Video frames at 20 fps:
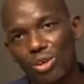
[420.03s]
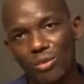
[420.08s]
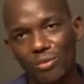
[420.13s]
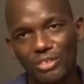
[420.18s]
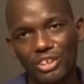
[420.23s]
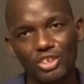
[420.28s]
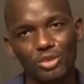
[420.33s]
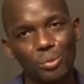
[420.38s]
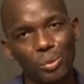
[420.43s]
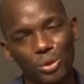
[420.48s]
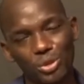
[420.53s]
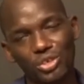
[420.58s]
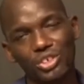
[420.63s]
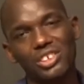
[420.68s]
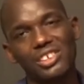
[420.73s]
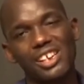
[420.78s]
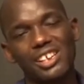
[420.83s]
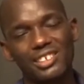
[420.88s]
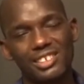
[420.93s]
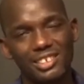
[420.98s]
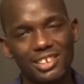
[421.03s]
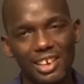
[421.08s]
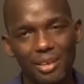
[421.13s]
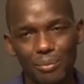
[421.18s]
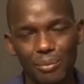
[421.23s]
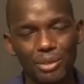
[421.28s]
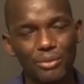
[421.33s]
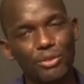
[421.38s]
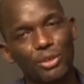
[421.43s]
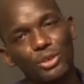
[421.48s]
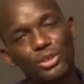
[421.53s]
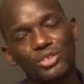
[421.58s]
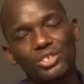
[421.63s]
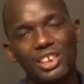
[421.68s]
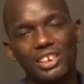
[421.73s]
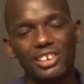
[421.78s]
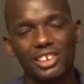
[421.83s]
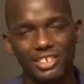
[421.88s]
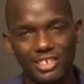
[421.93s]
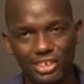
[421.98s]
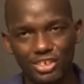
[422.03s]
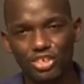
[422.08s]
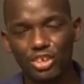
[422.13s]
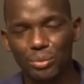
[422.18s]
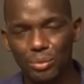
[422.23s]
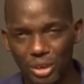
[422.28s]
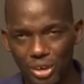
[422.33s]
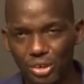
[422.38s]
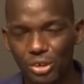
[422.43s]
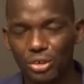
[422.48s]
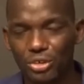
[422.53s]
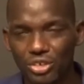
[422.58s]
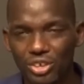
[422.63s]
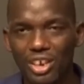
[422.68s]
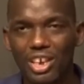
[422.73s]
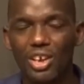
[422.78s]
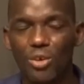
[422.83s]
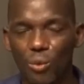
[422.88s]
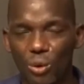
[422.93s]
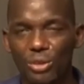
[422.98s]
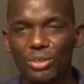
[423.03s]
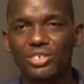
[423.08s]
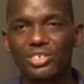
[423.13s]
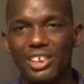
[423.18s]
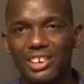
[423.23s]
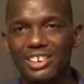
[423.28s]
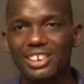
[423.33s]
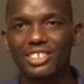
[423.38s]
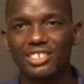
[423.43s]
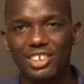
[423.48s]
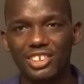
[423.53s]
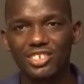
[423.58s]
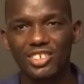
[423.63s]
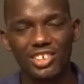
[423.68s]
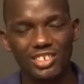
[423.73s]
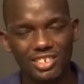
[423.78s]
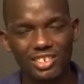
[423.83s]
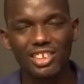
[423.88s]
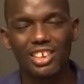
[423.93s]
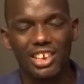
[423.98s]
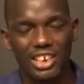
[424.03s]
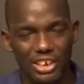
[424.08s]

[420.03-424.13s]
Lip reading: of these procedures before you start the session, because when you start the sessions,